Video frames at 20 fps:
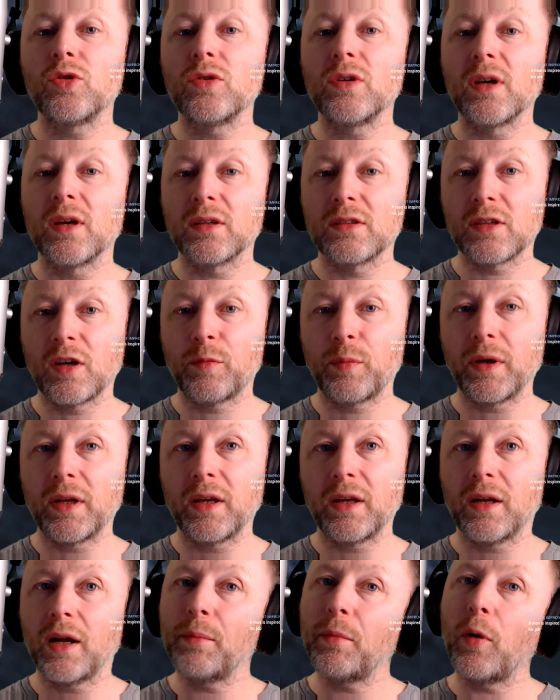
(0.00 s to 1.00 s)
two years I've
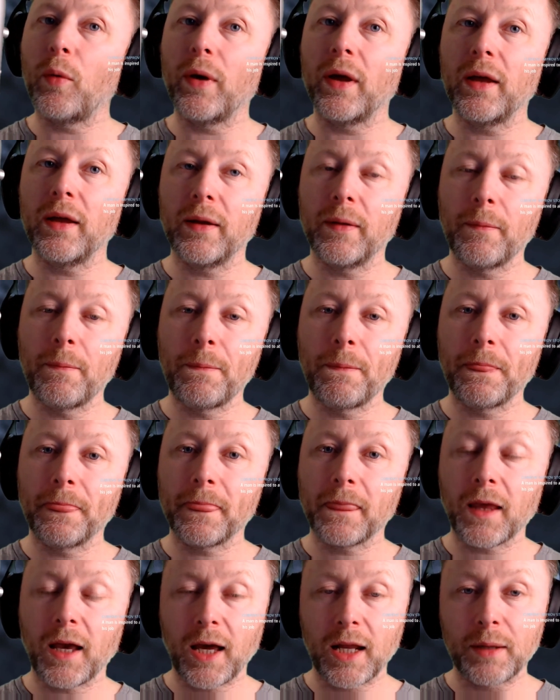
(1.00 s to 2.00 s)
been here, I'm away.
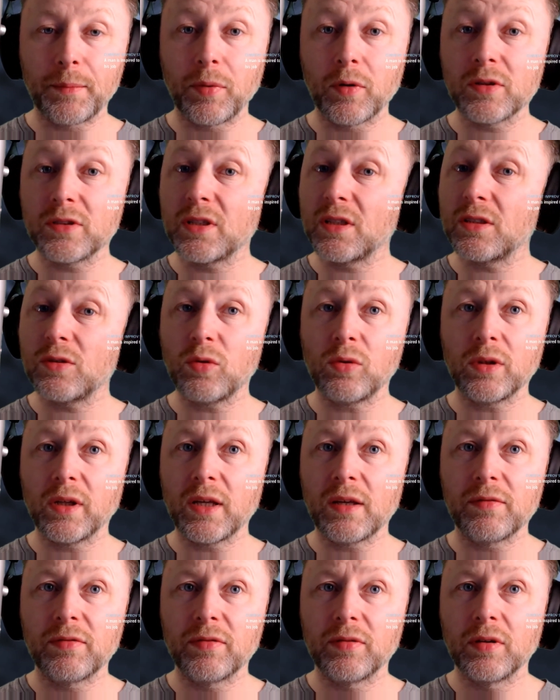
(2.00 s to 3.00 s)
And the boss says, don't
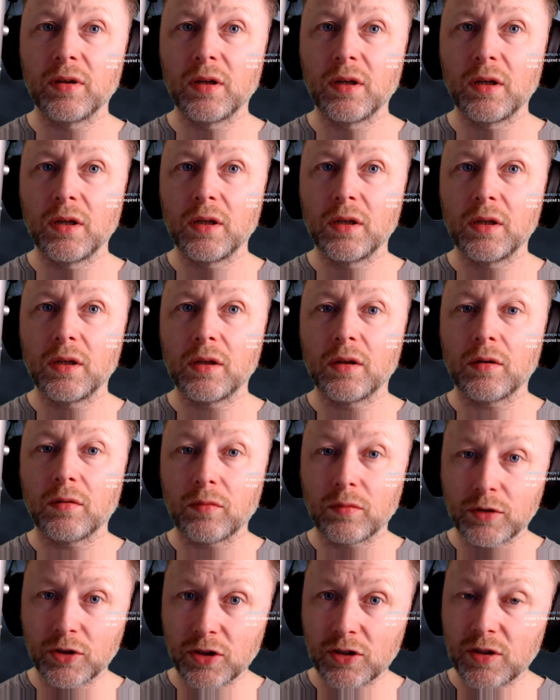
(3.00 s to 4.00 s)
leave,
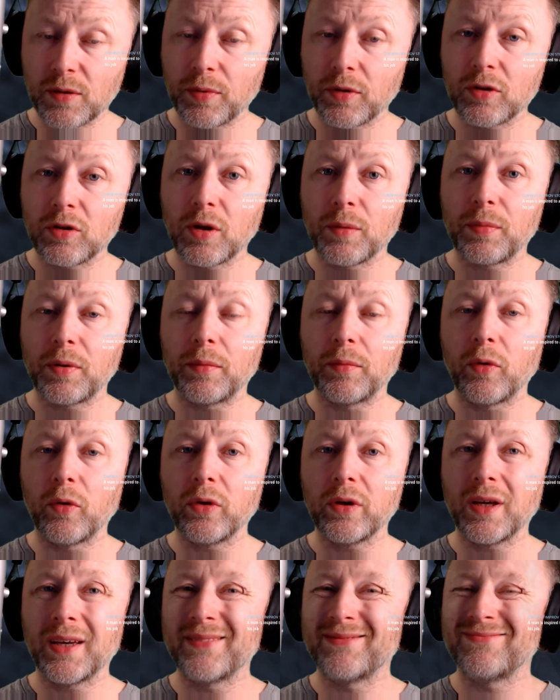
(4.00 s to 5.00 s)
we're just about to promote